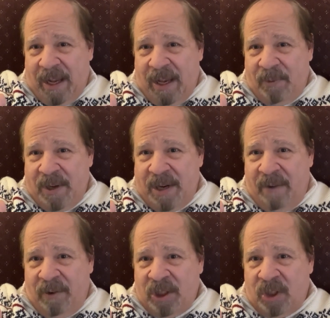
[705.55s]
It would
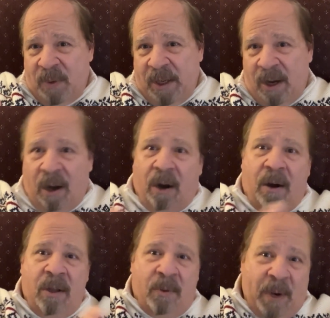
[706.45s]
never swing
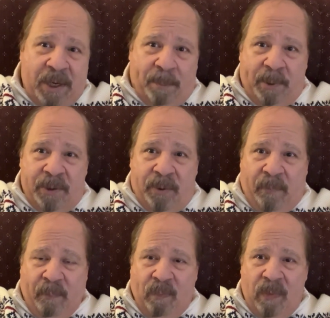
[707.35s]
all the way to blue.